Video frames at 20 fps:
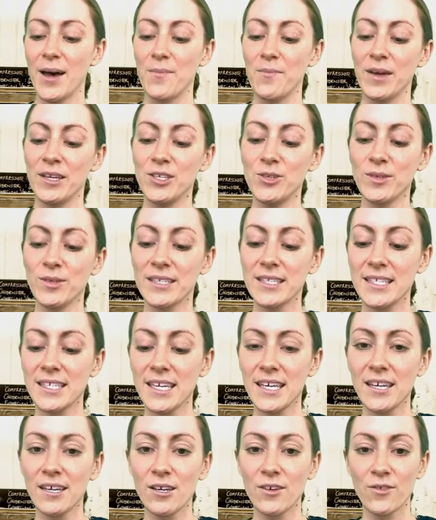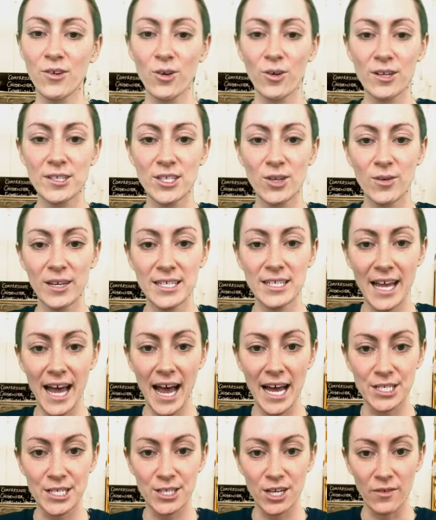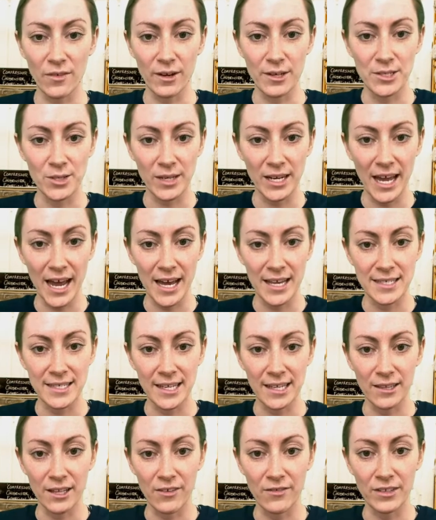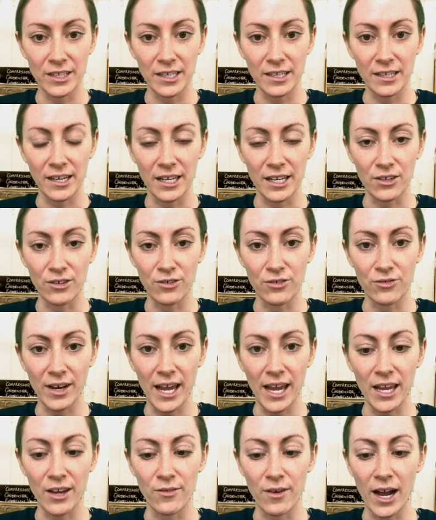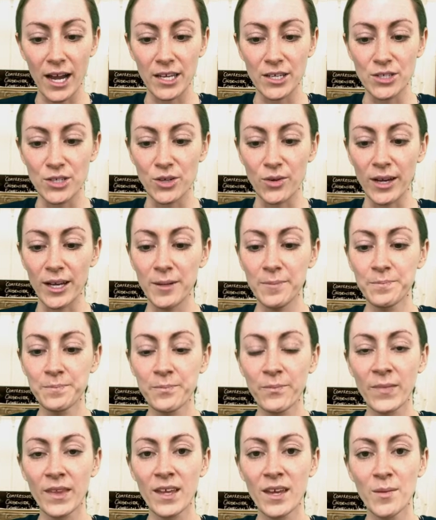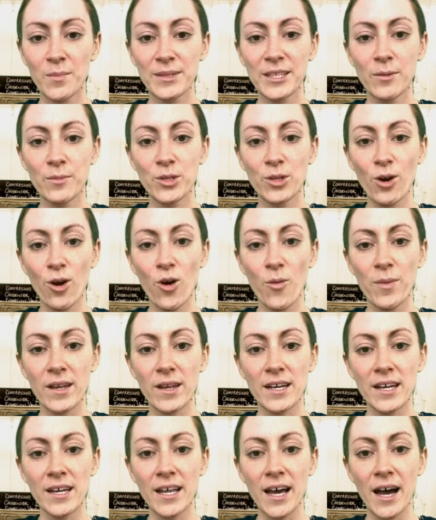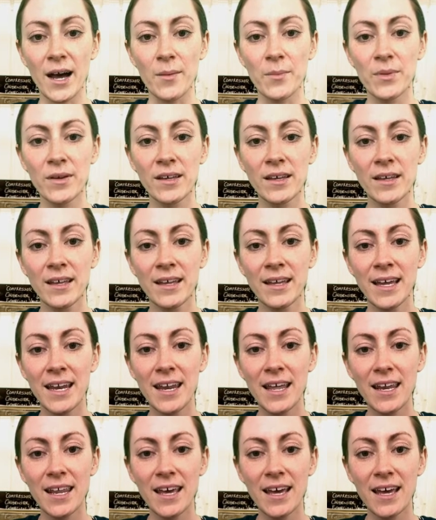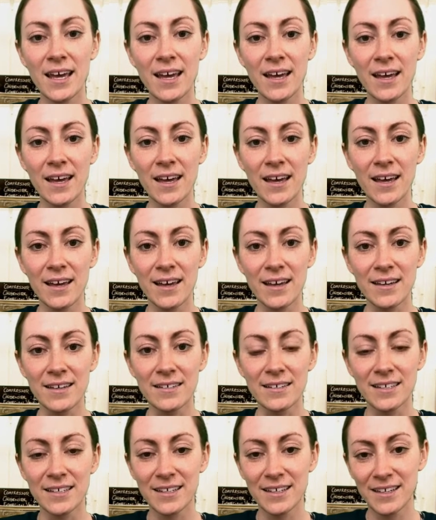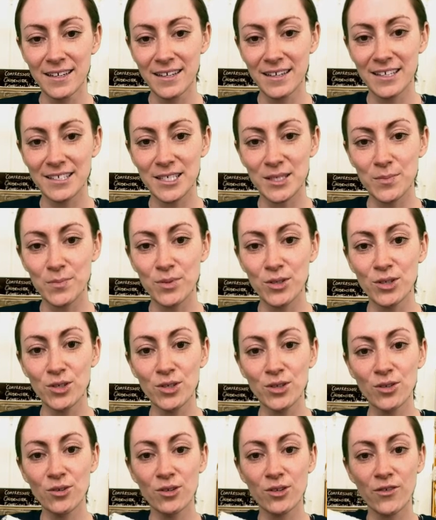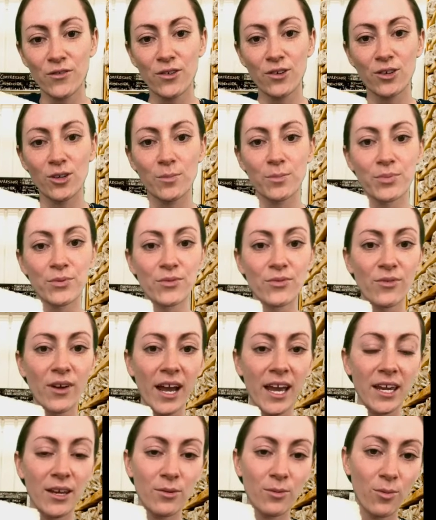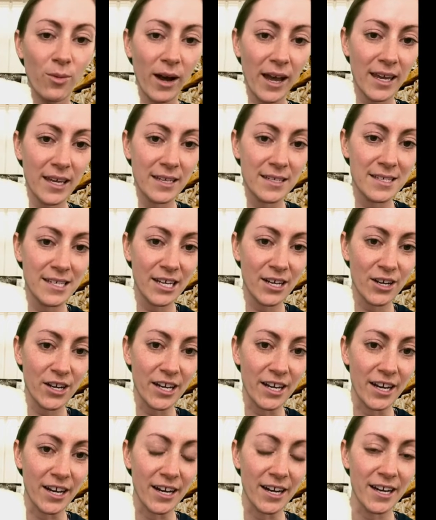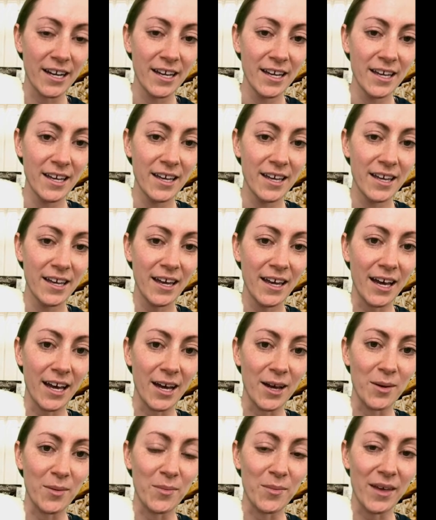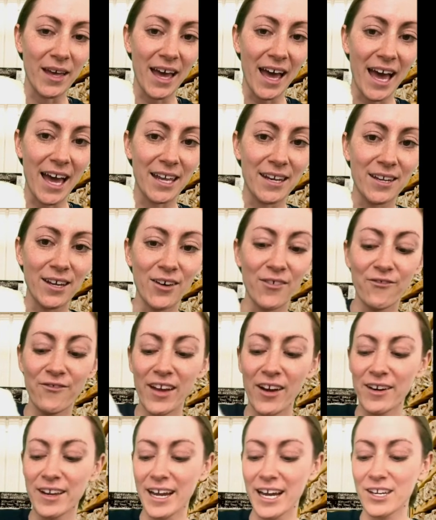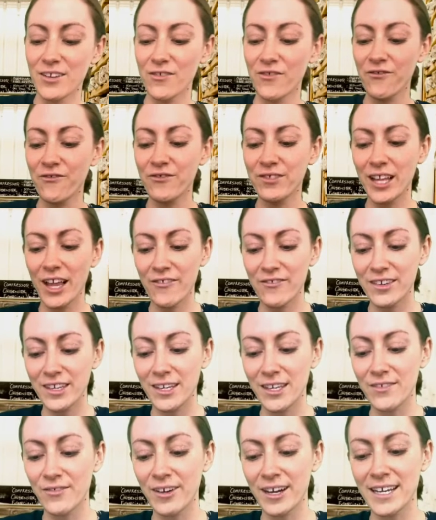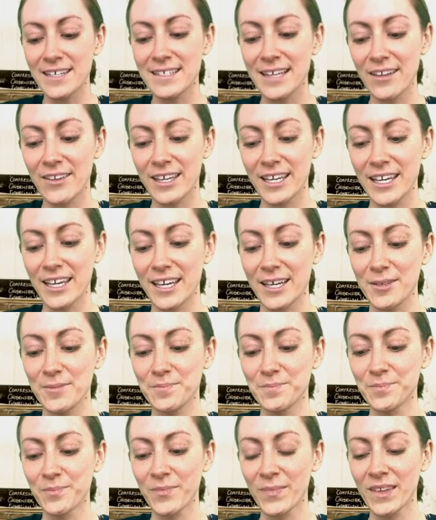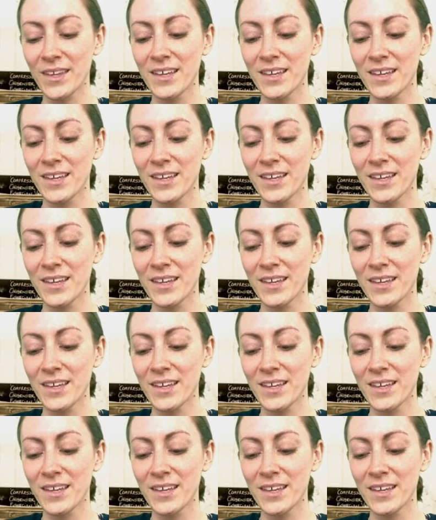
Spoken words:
And you can see, of course, it is ash-covered, so it has that lovely kind of gray rind to it. But then when you open it up, ta-da! It's this beautiful, bright white interior and a very kind of fluffy, very delicate